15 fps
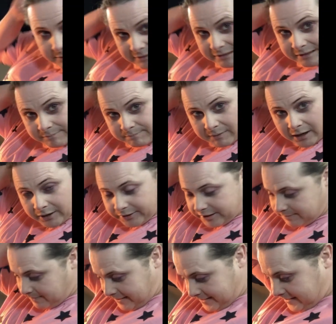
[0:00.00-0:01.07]
in the bun as
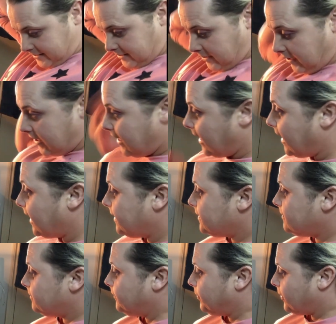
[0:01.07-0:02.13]
best as I can.
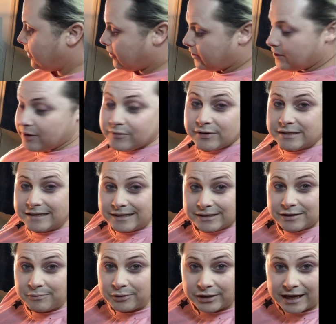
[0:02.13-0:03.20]
Obviously you
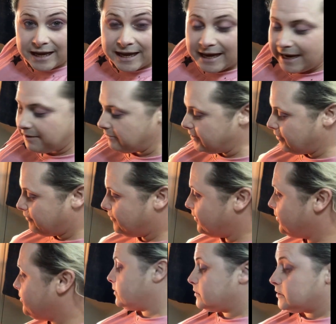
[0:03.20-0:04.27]
don't want to get hair in your
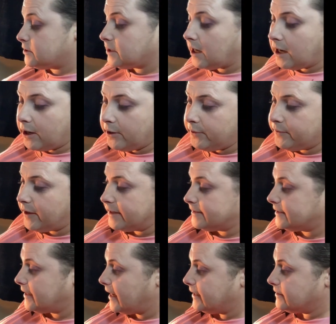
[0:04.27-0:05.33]
food. So that's
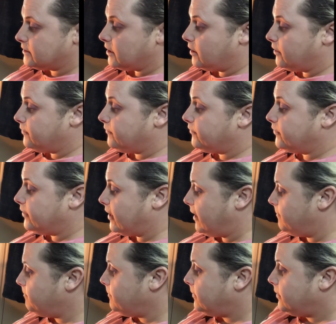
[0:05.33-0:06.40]
that done for
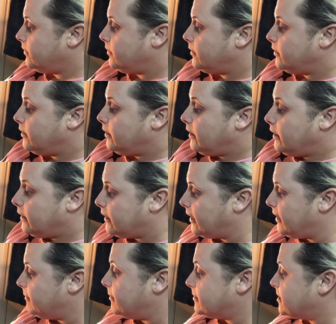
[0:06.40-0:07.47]
them. Get
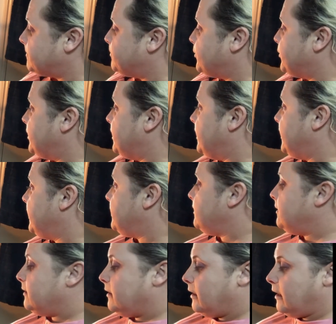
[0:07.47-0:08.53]
them up to boiling,
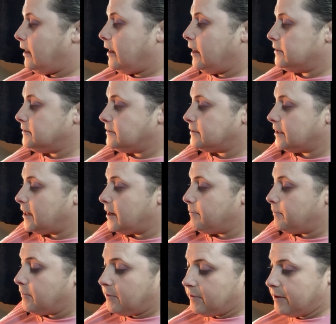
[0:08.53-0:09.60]
and
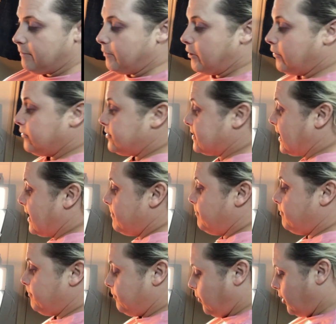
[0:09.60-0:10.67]
then
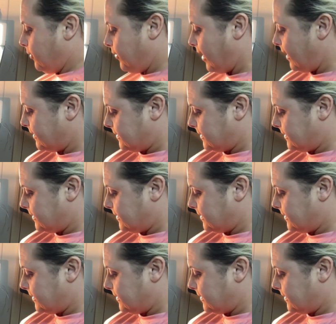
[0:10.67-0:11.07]
while they're